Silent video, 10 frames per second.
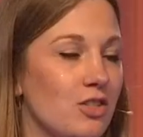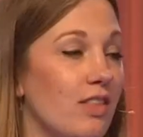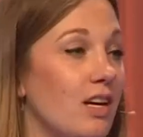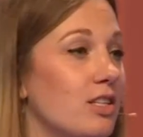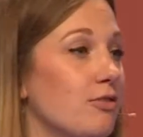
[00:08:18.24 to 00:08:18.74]

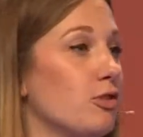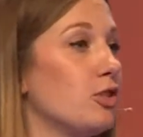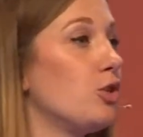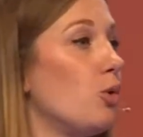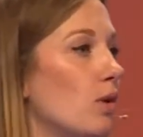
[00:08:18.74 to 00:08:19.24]
there are
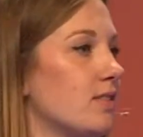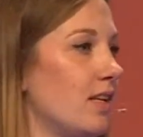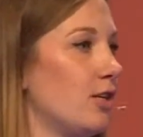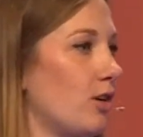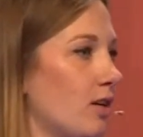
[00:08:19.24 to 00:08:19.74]
different tools
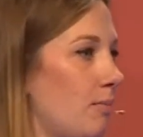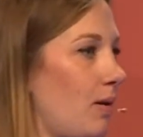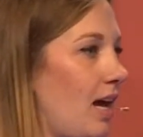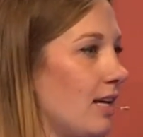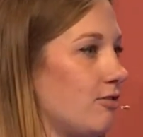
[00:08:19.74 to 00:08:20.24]
that you can
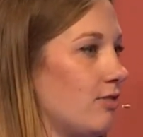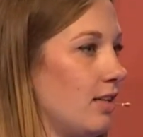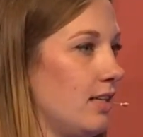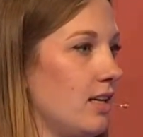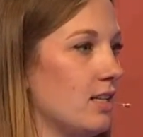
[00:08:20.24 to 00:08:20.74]
apply to
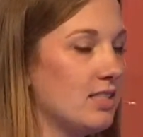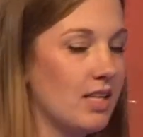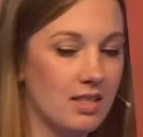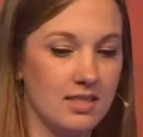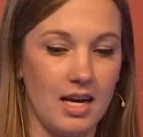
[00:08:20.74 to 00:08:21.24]
really
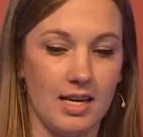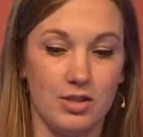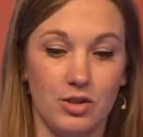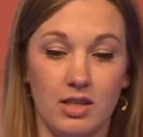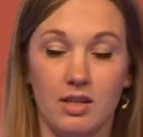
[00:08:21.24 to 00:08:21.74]

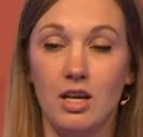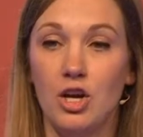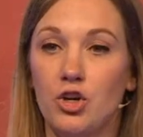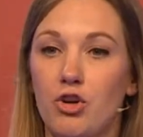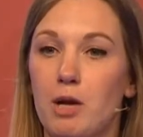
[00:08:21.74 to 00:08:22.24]
synthesize. You can
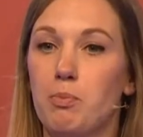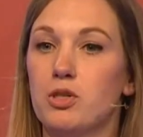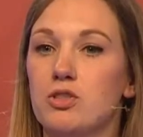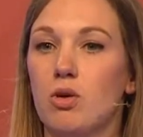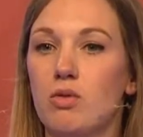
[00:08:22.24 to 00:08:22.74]
create
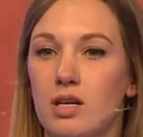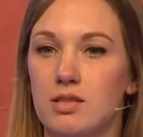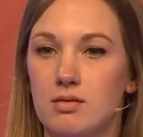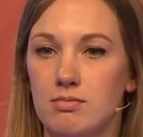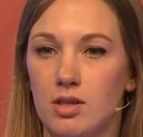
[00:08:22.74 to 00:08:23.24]

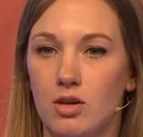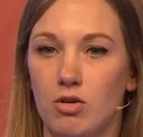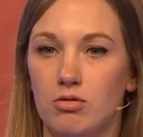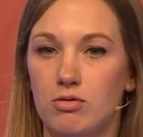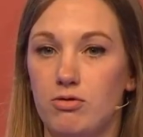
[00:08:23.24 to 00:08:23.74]
personas
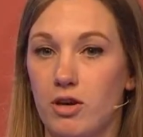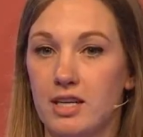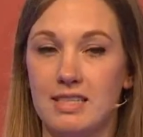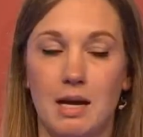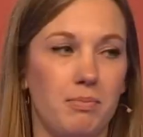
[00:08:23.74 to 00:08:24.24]
who, for
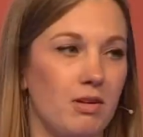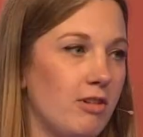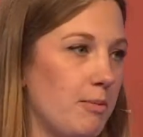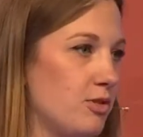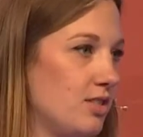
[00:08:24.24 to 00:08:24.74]
example,
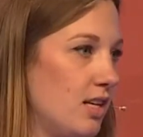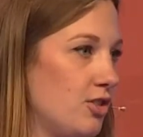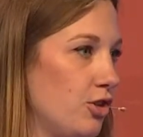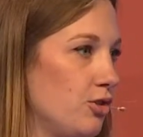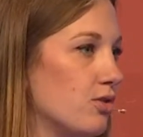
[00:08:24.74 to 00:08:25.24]
represent
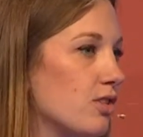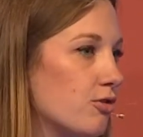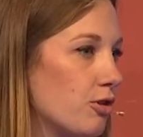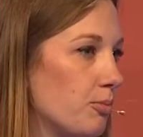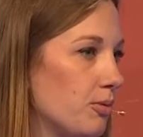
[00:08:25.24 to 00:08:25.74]
your user
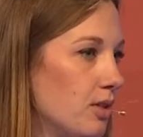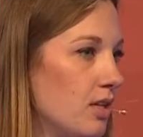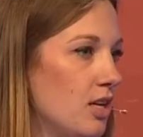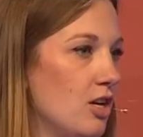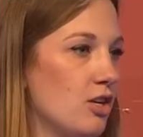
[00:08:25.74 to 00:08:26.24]
group.
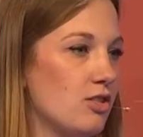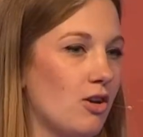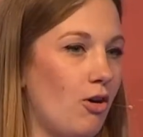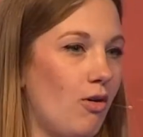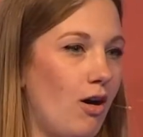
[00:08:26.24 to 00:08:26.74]

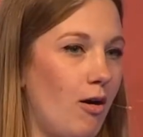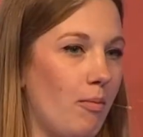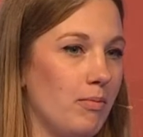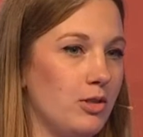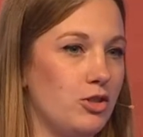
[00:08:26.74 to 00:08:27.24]
So
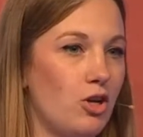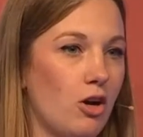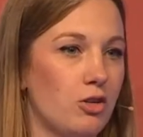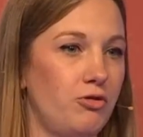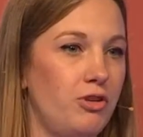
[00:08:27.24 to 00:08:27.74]
you
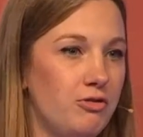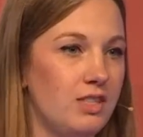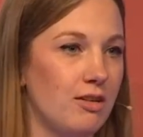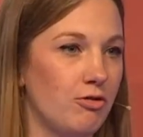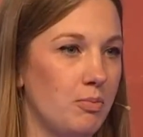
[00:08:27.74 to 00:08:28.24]
talk to
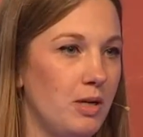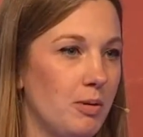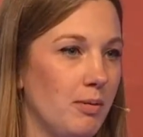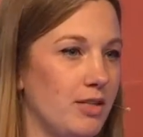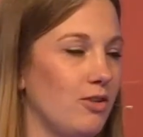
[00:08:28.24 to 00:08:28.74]
50 different
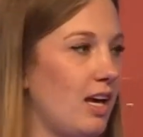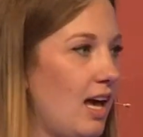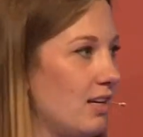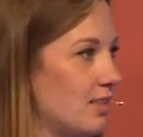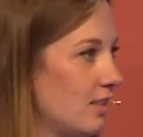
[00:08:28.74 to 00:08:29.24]
people, but you
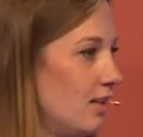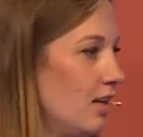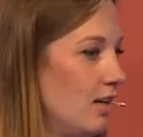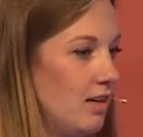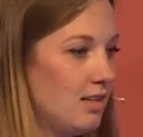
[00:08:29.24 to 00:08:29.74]
can't
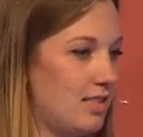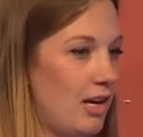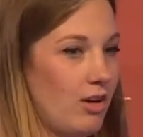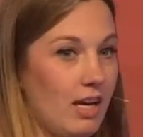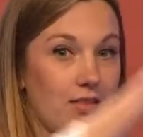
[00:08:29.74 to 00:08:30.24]

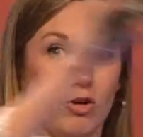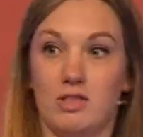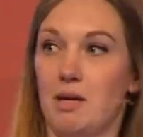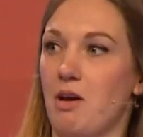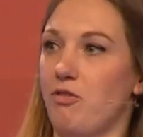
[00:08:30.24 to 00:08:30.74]
say, okay,
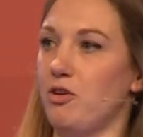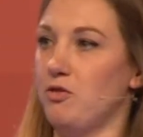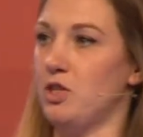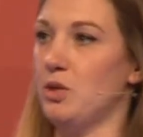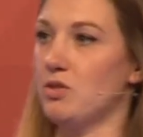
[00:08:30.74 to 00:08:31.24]
those are my
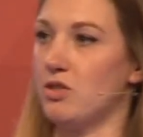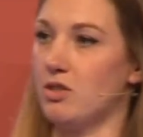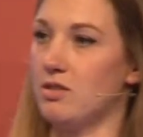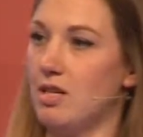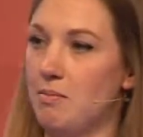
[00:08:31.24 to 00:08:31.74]
50
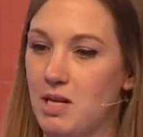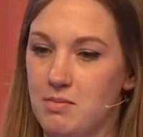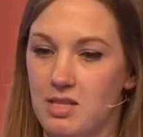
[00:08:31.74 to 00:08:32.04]
users. Sometimes